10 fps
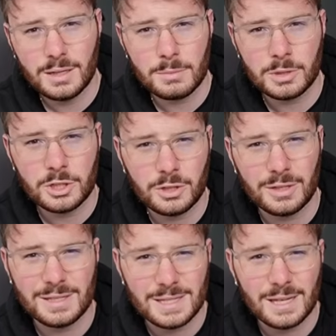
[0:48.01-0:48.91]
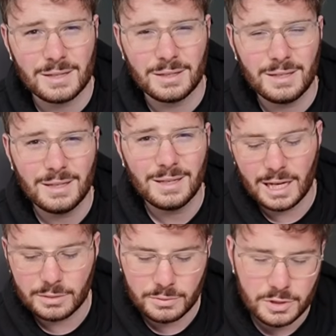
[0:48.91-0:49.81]
I'm going to show you exactly
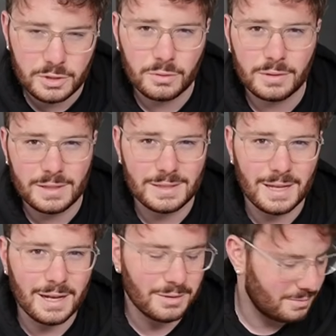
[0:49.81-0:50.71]
how to install these now.